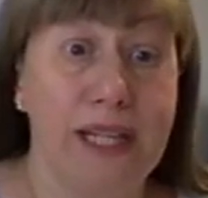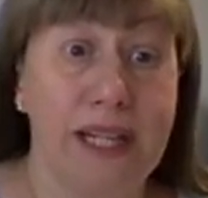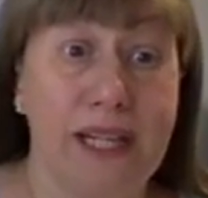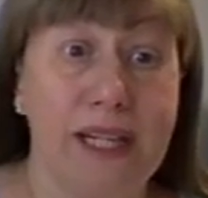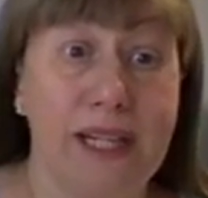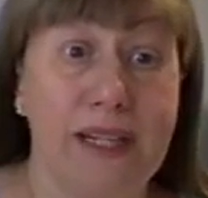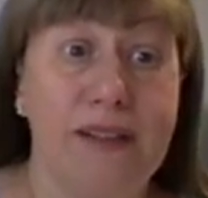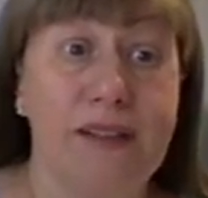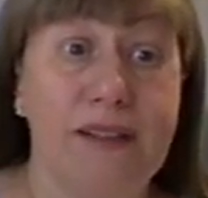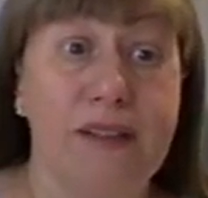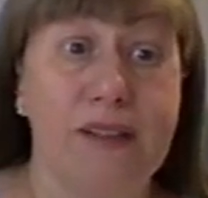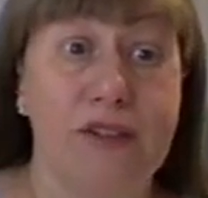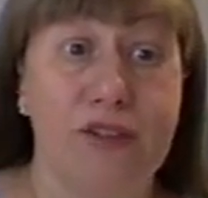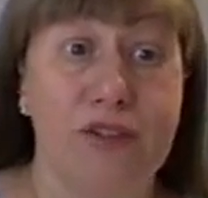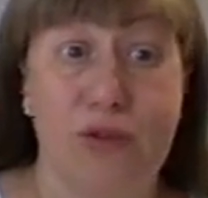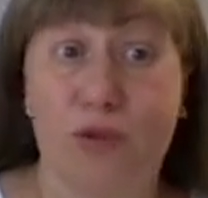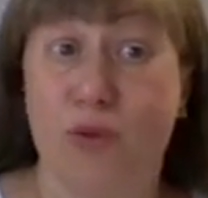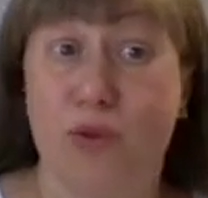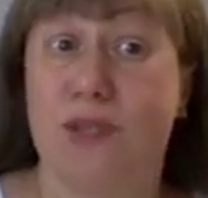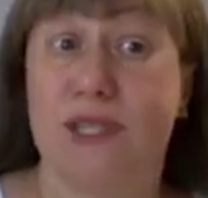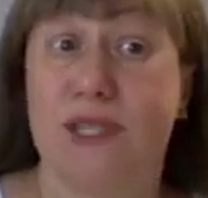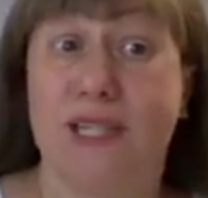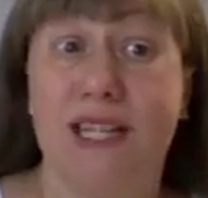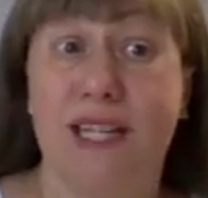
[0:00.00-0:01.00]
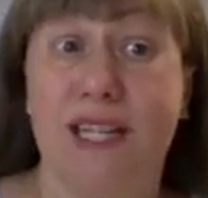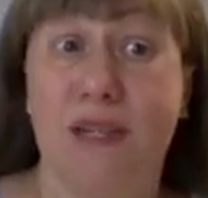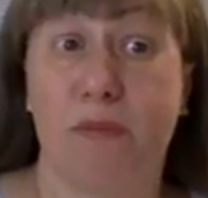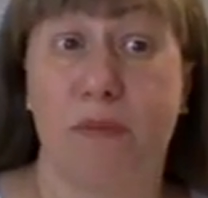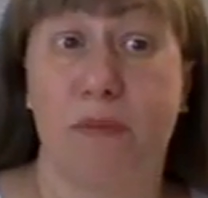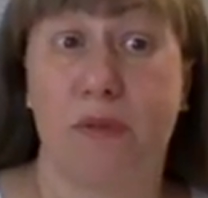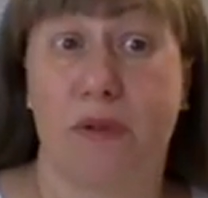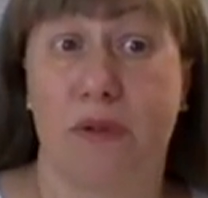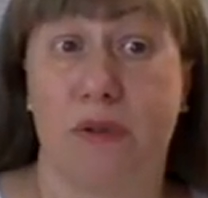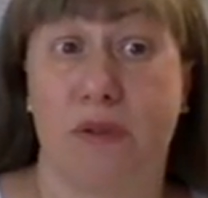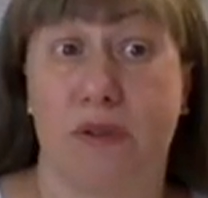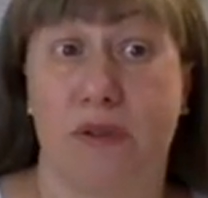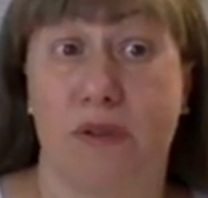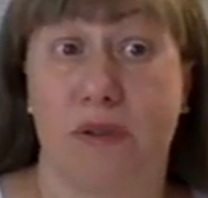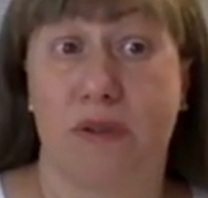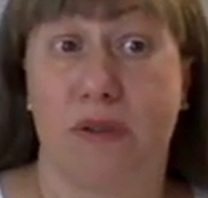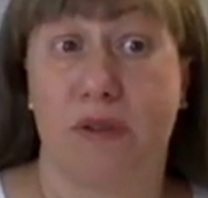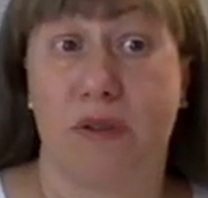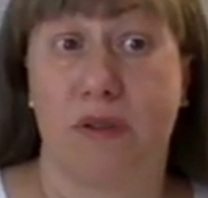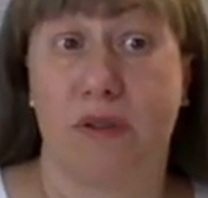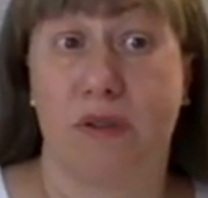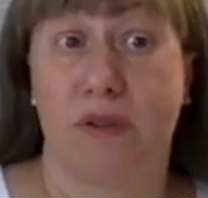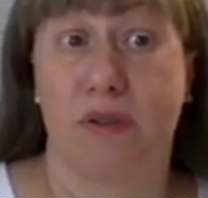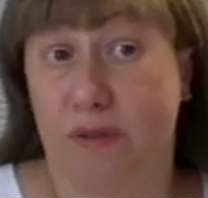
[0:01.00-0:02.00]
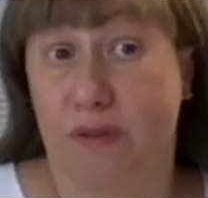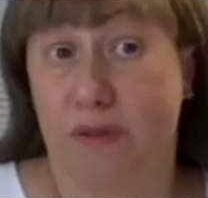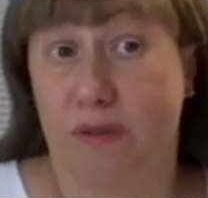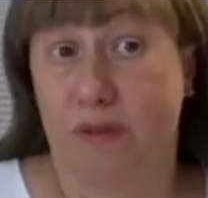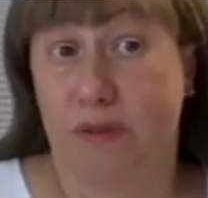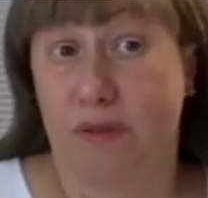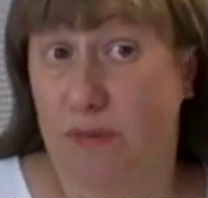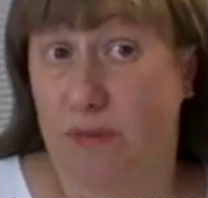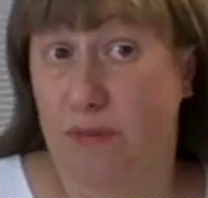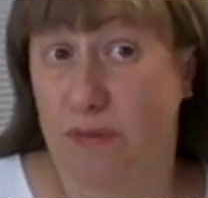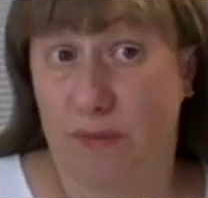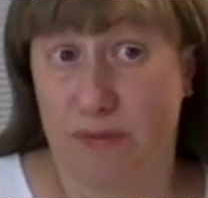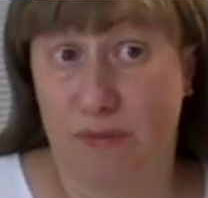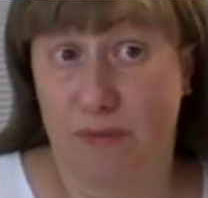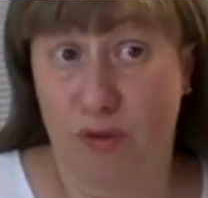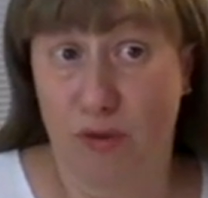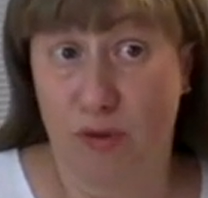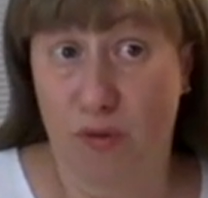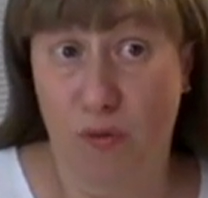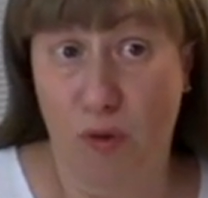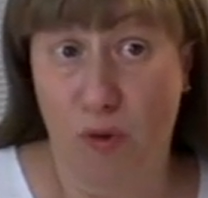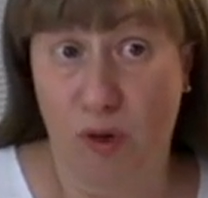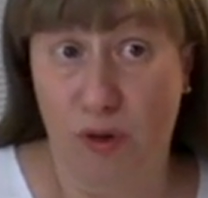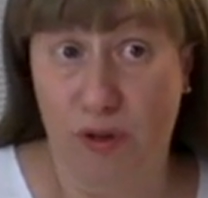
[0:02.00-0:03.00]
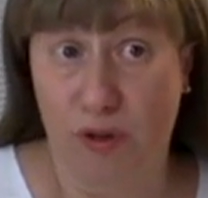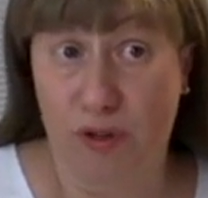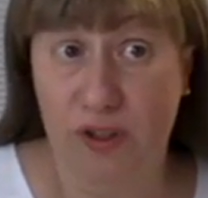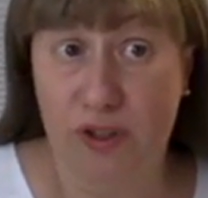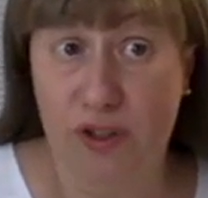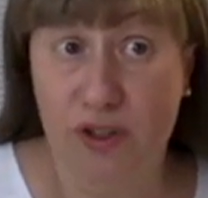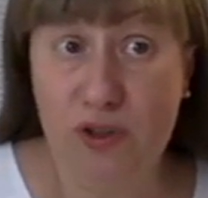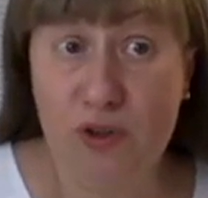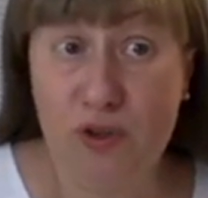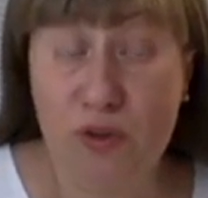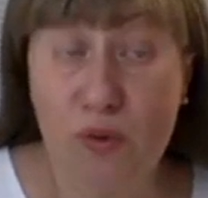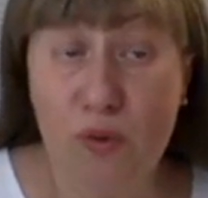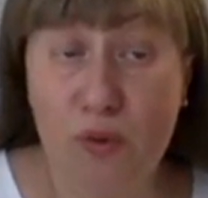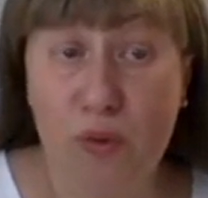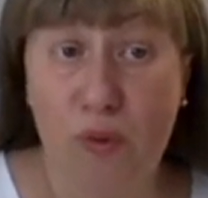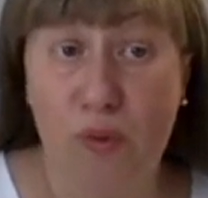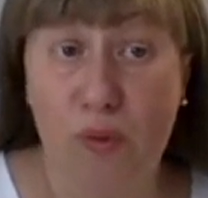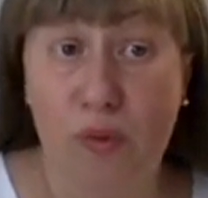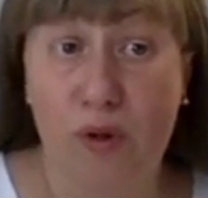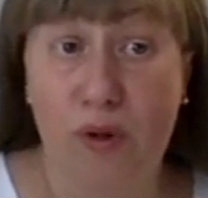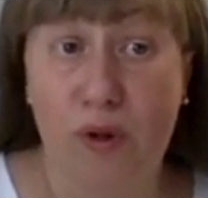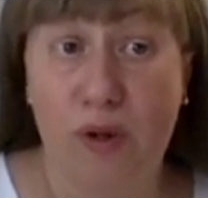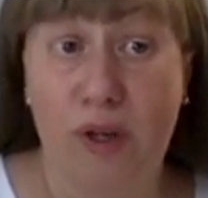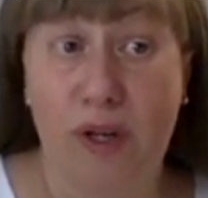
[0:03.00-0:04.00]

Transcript: need to sleep tomorrow there's school